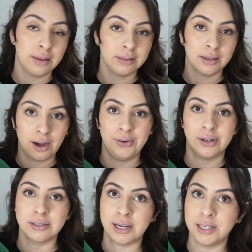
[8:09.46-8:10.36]
I think the
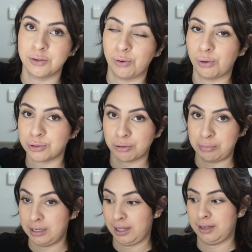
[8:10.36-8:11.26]
carry-on size would also
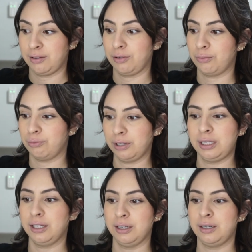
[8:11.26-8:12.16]
be like
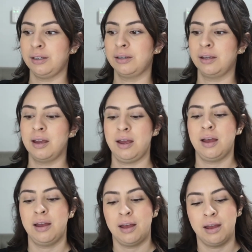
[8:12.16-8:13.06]
really good.
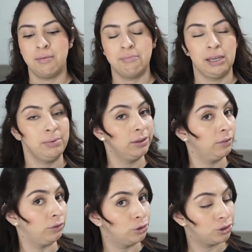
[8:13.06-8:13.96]
Maybe in
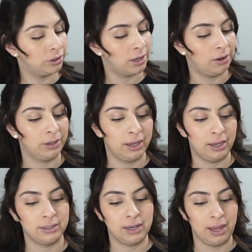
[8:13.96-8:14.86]
the future I'll
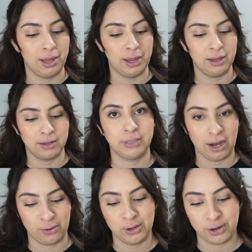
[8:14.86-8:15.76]
get a
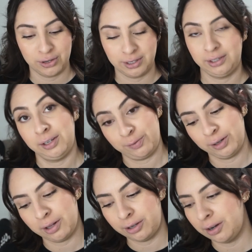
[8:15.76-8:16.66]
carry-on in a
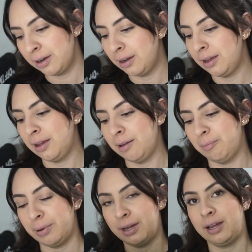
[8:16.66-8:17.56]
different color,
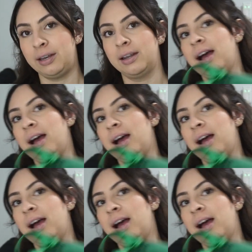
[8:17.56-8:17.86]
but